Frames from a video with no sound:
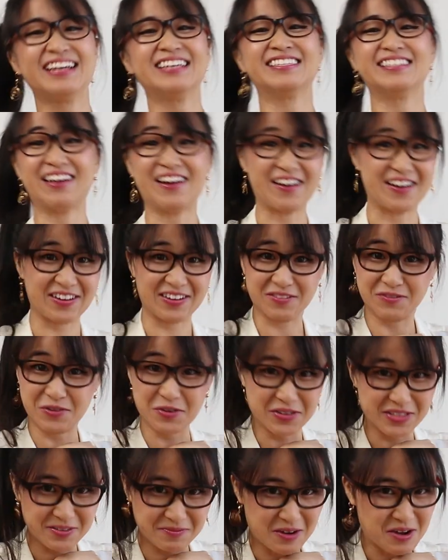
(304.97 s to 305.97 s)
Sorry to
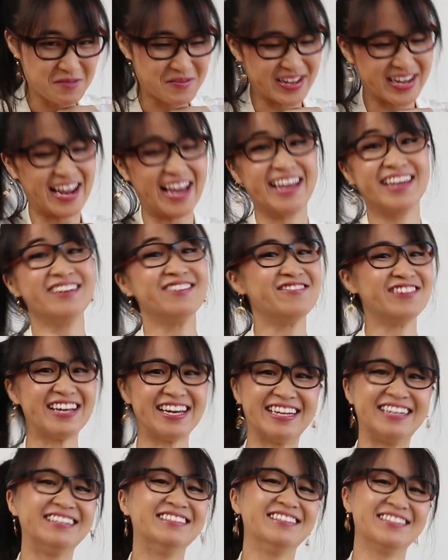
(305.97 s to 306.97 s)
ruin the moment. I can
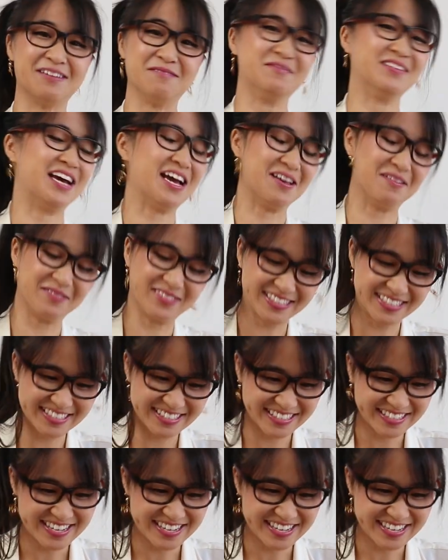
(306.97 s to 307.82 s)
read sometimes.